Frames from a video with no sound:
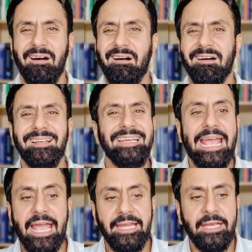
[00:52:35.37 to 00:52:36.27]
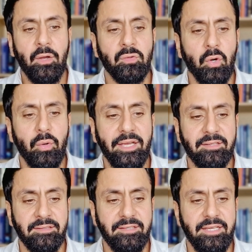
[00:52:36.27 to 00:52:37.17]
hardly any or no
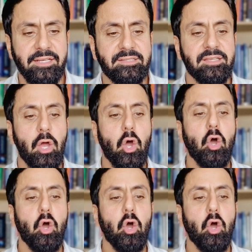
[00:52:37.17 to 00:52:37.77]
hidden deeds,